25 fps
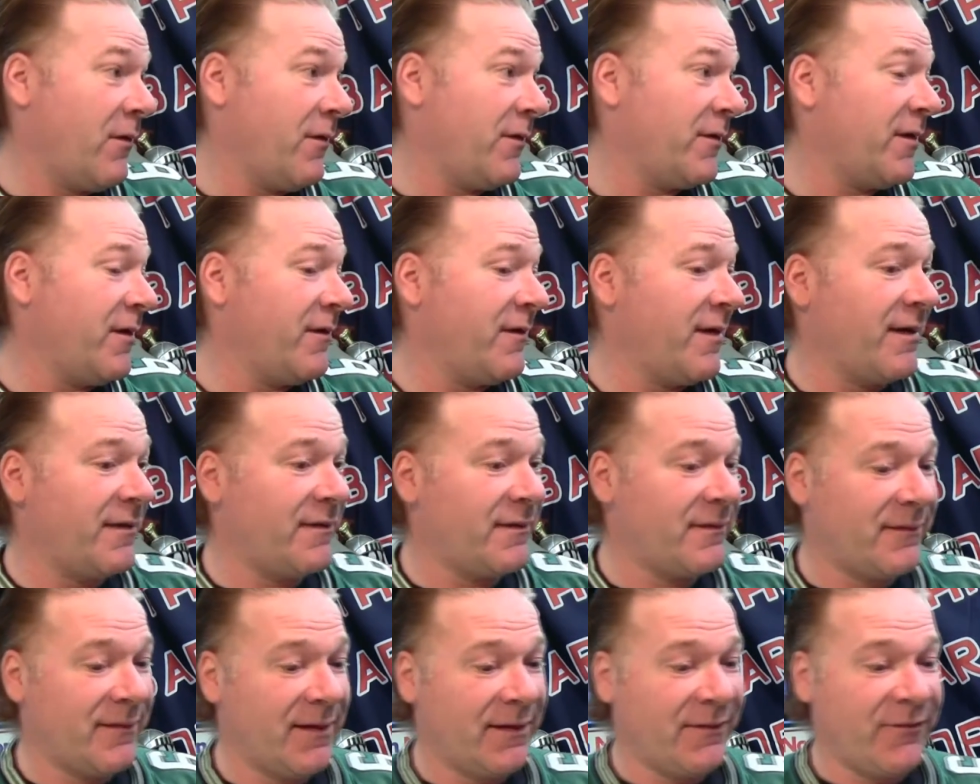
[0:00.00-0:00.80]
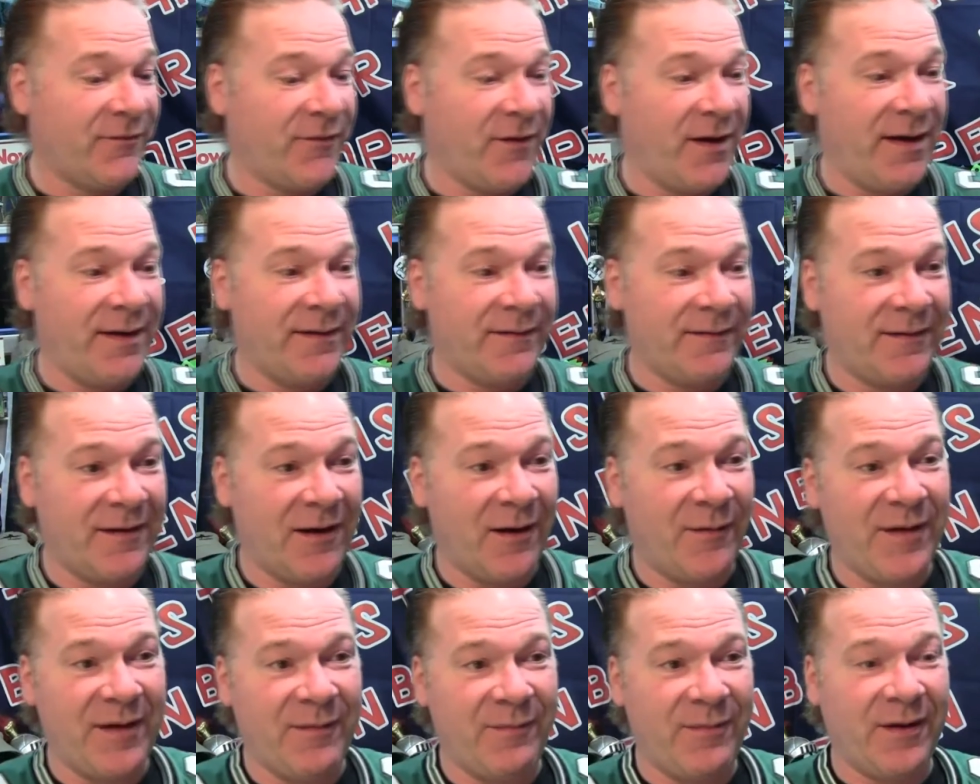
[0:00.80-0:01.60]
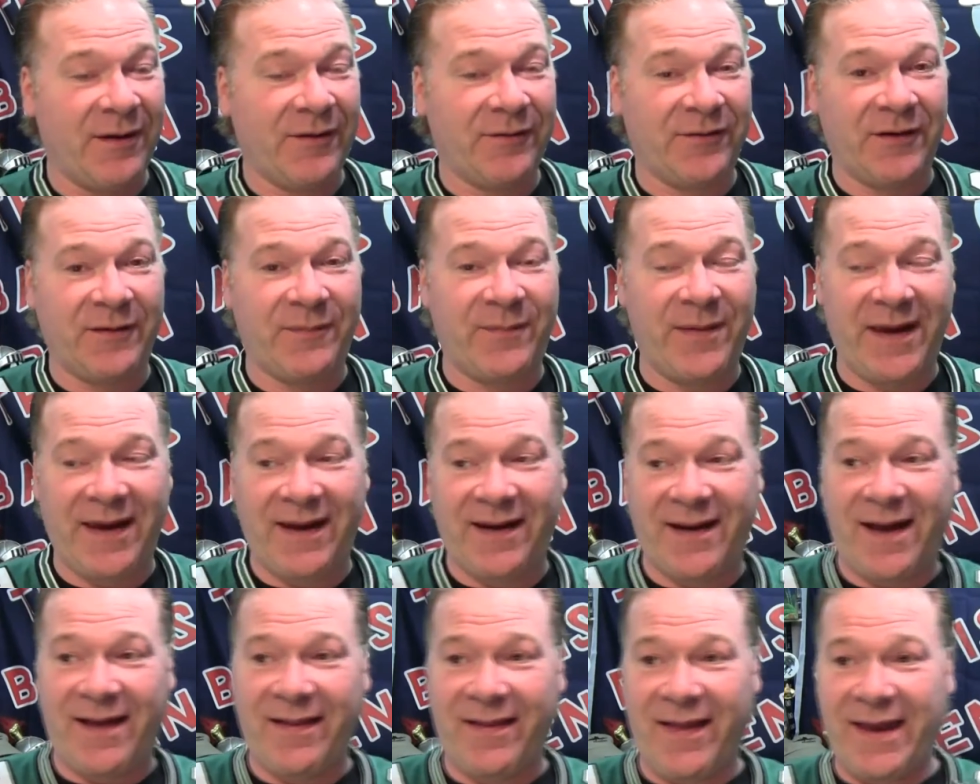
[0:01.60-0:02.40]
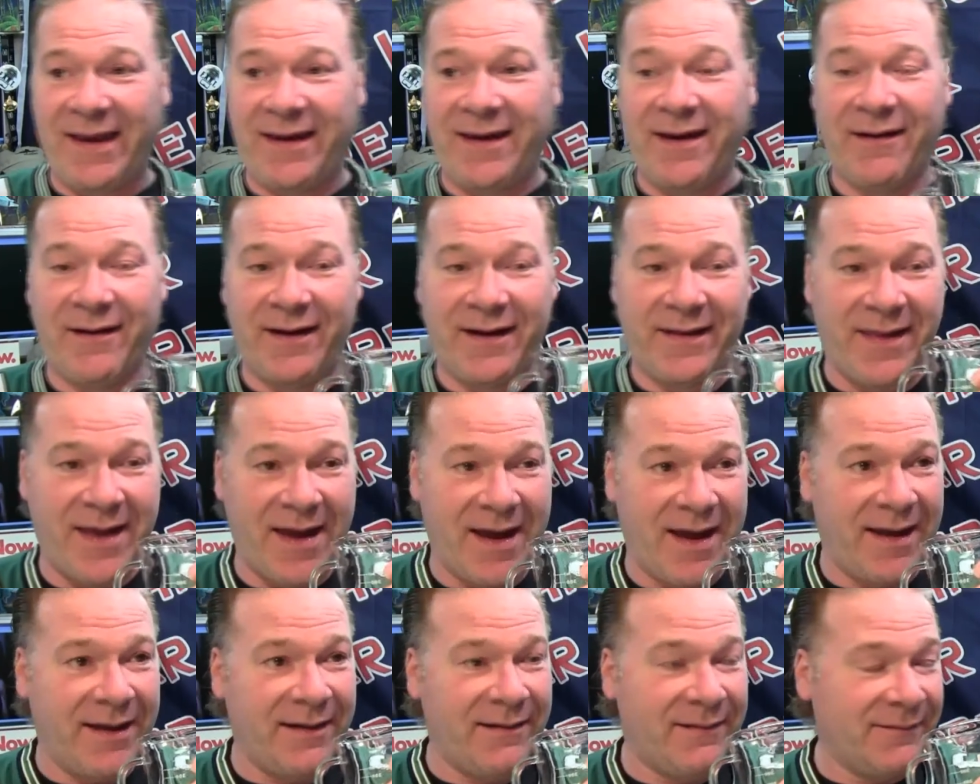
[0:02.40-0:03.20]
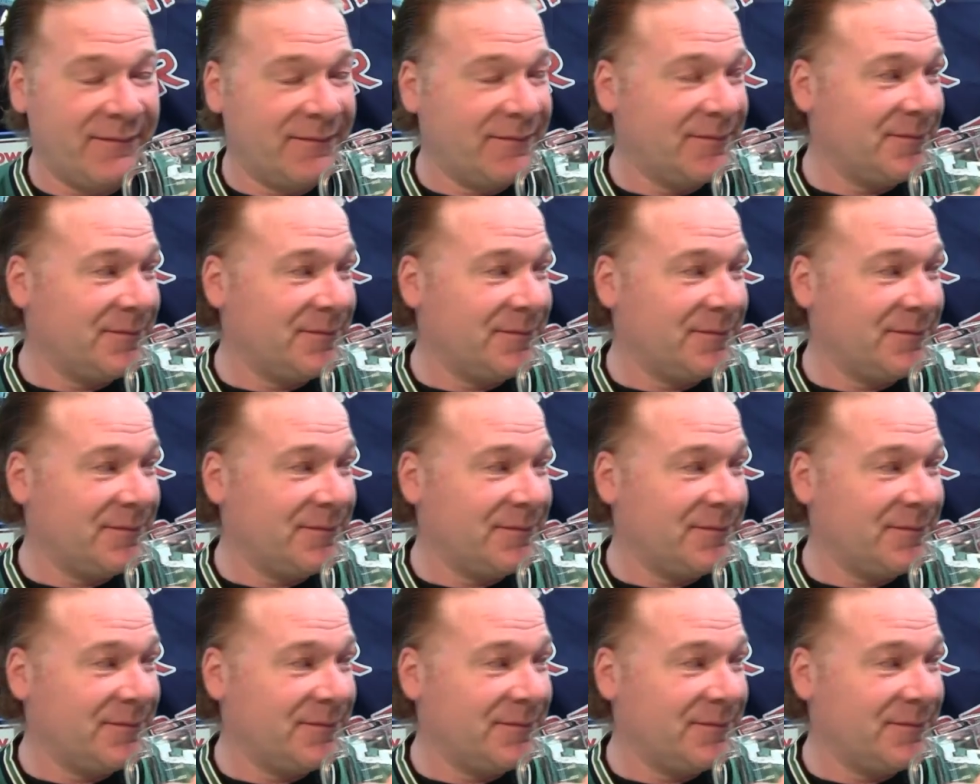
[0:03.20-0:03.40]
Oh, no, that's fine. Tell me bills are paid. I like hearing that.